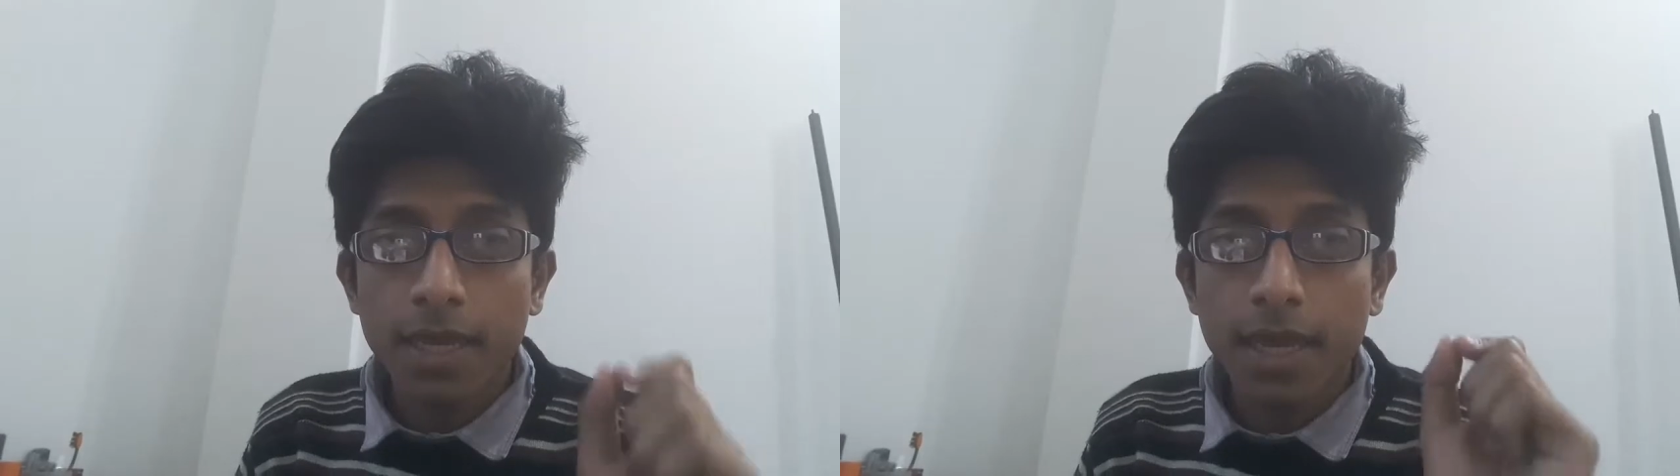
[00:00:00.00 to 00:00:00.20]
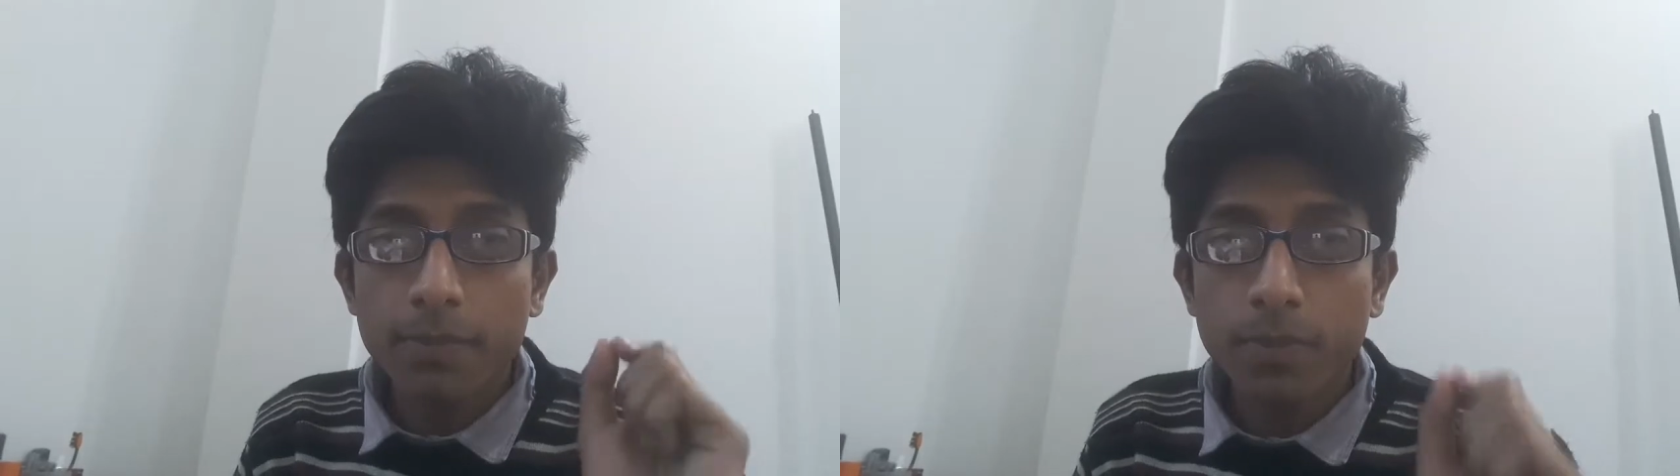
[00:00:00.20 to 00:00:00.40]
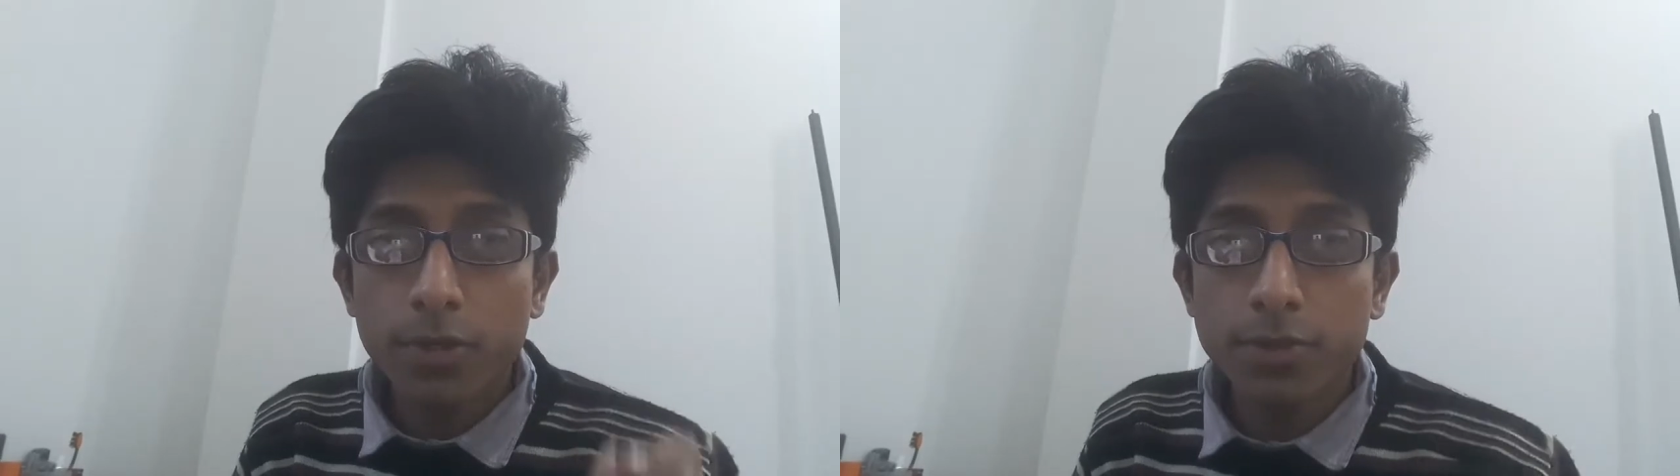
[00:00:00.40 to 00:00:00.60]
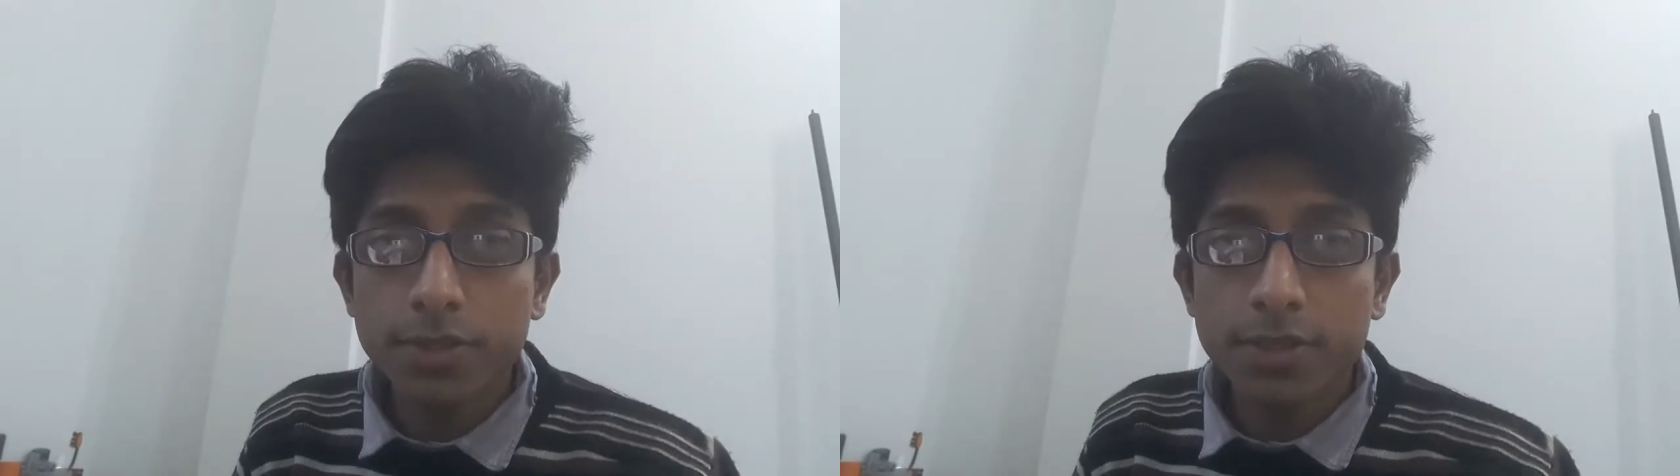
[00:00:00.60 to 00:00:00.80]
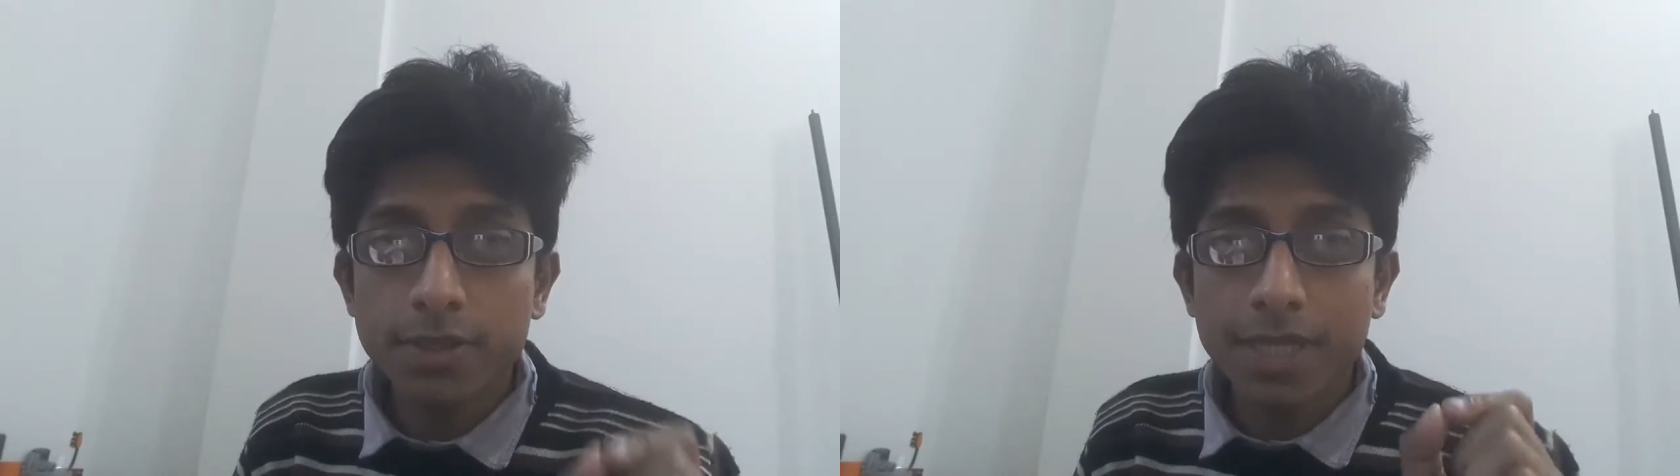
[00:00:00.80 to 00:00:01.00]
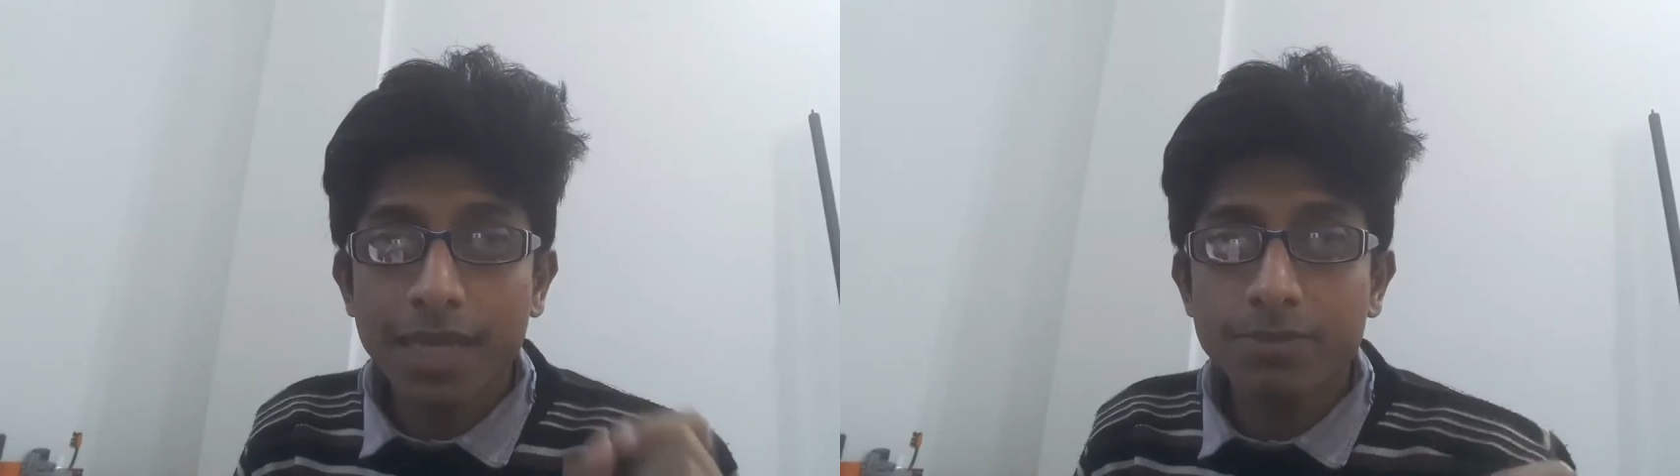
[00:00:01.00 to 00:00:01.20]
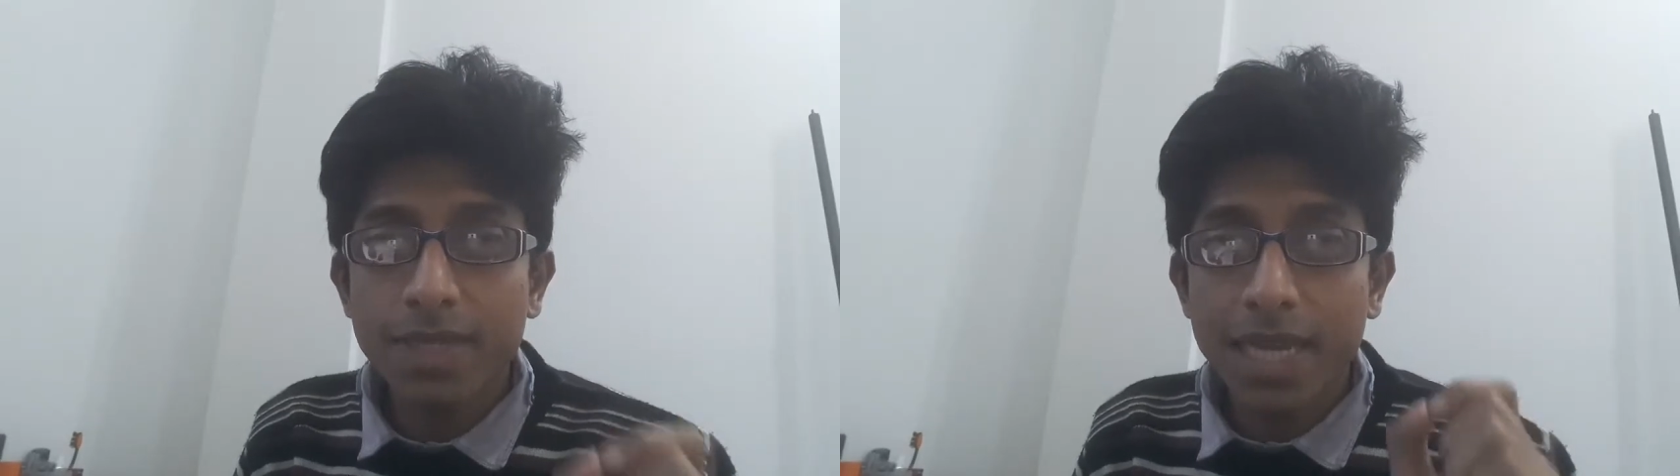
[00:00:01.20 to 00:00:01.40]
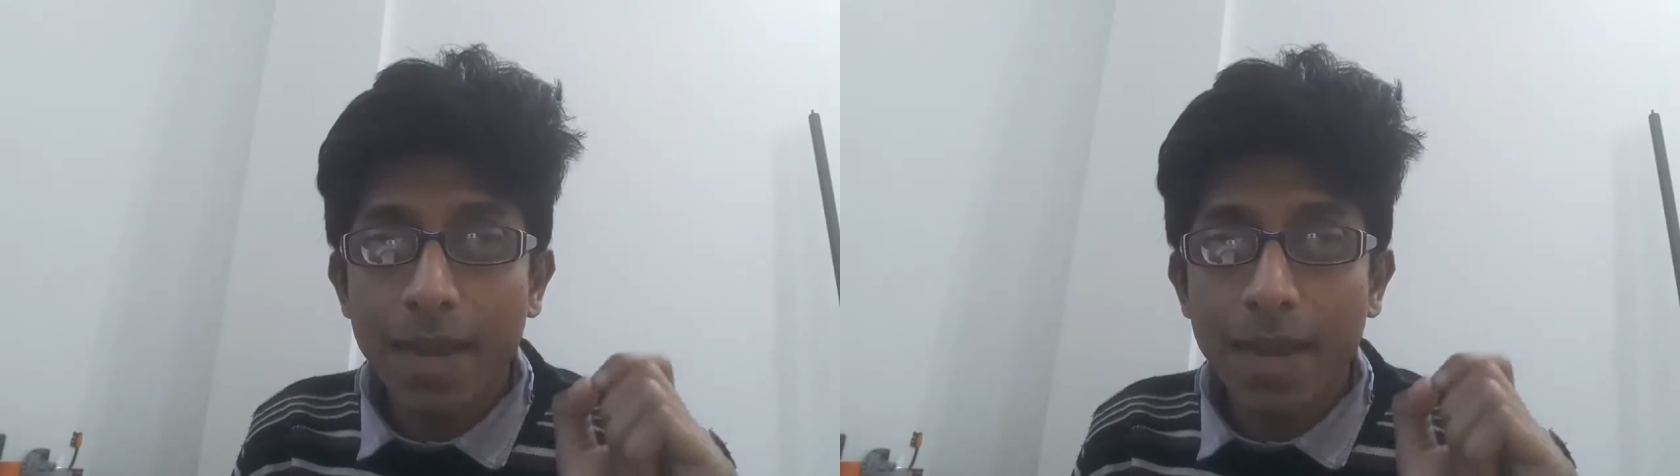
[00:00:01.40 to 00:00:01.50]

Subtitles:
a person can be